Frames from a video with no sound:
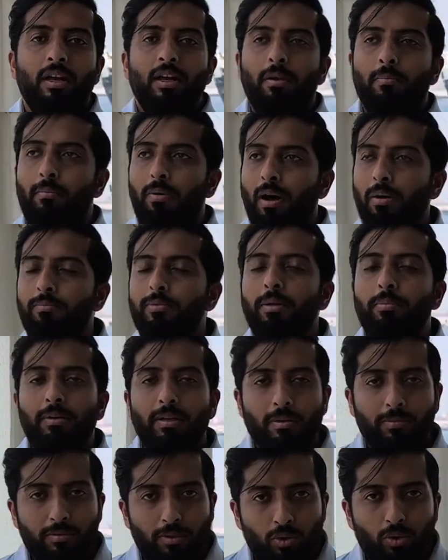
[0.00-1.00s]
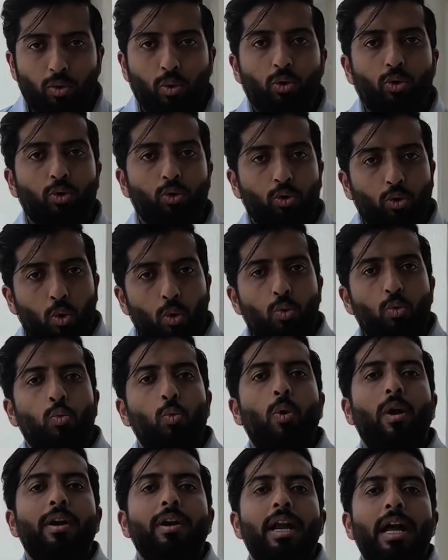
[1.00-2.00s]
Palm Jubilee comes at zone
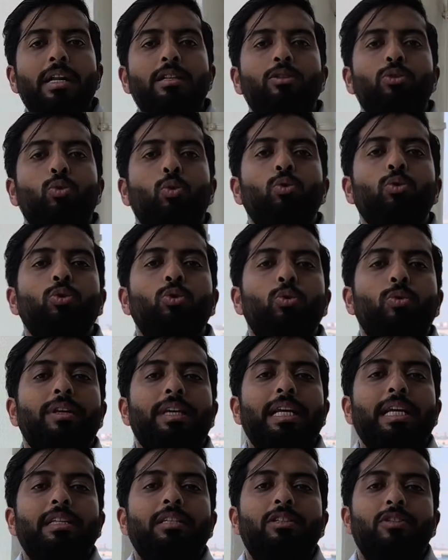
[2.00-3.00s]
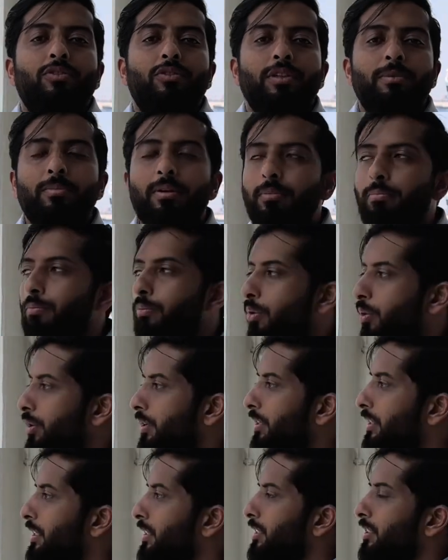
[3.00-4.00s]
1 and zone 2 are extremely
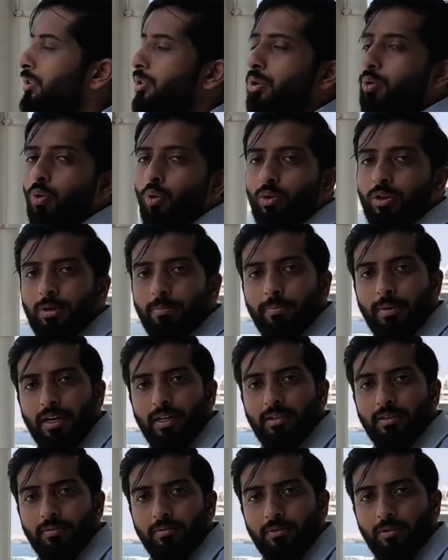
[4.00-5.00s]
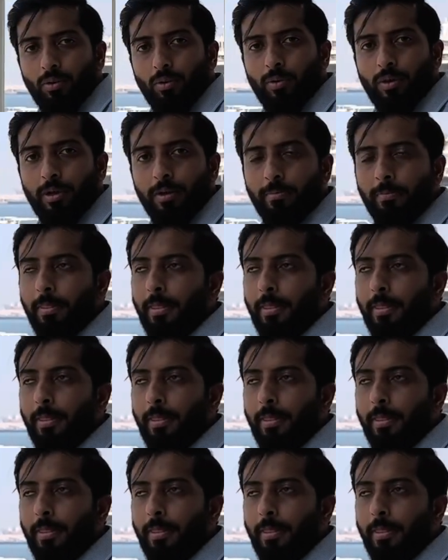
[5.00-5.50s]
important. This is your golden belt, okay?